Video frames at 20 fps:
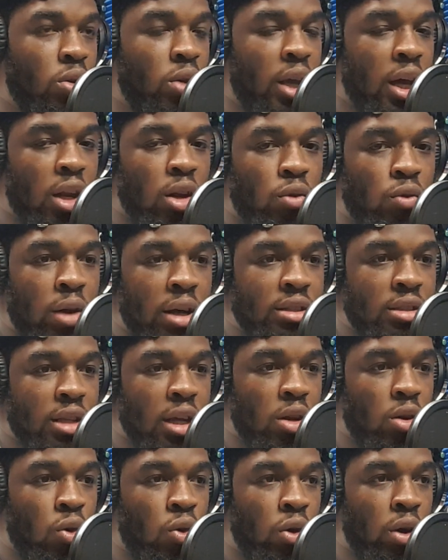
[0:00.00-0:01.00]
get
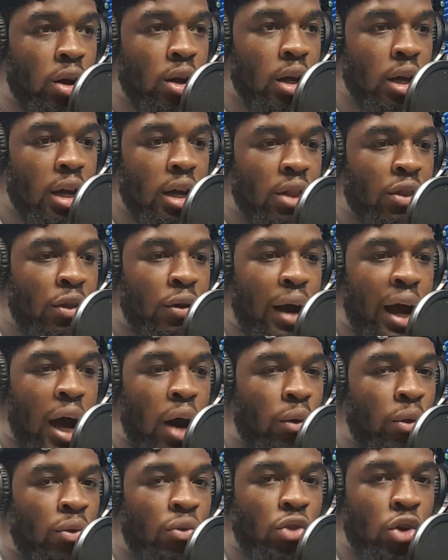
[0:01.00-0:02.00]
arrested, or they're
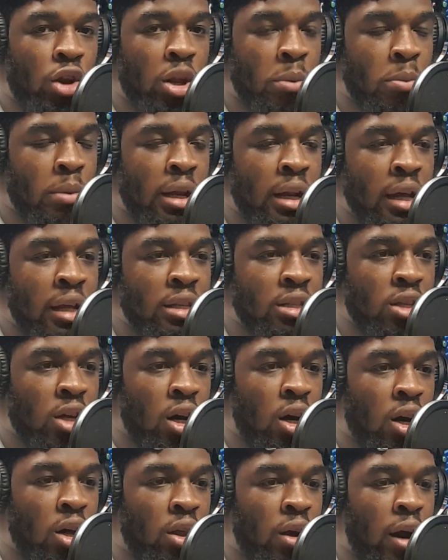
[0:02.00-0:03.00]
out in 30 minutes,
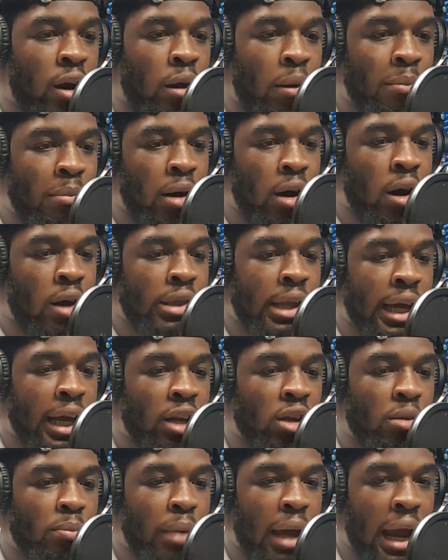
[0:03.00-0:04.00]
they're out on bond, they
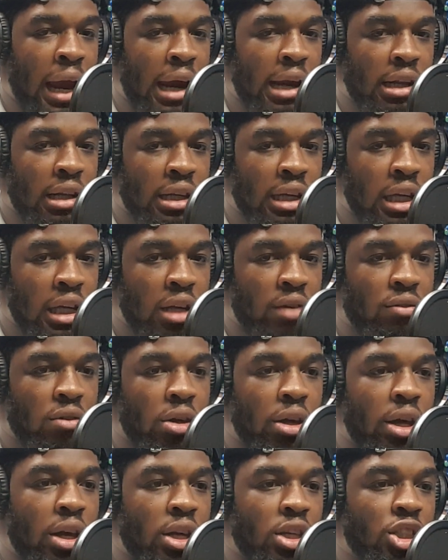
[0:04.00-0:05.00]
get on paid leave.
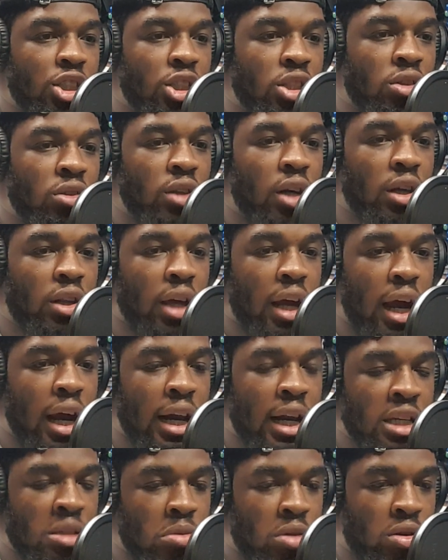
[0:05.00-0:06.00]
She, on the other hand,
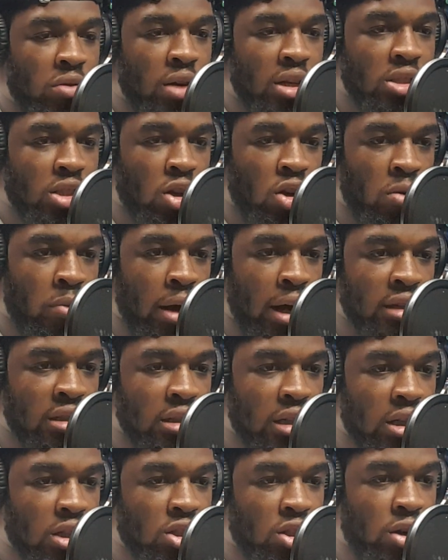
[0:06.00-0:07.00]
has been arrested on
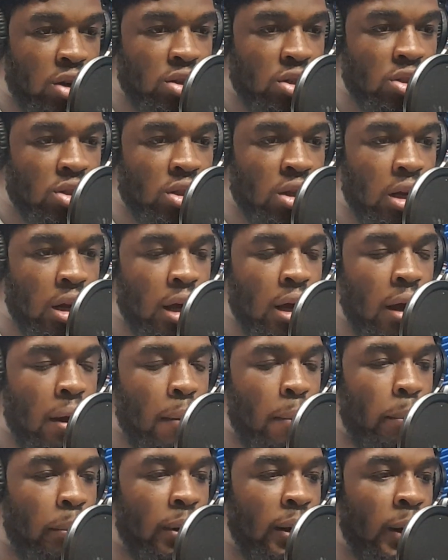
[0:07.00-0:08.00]
manslaughter charges.
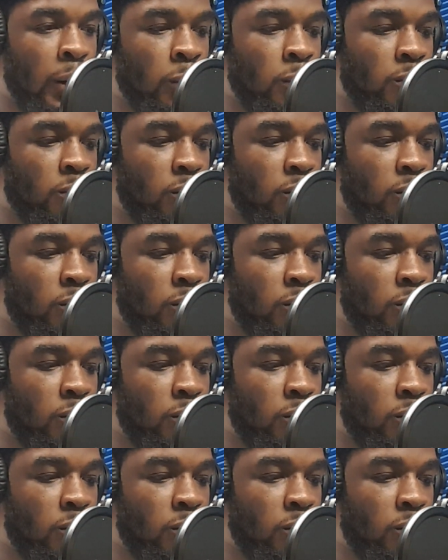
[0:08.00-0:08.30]
But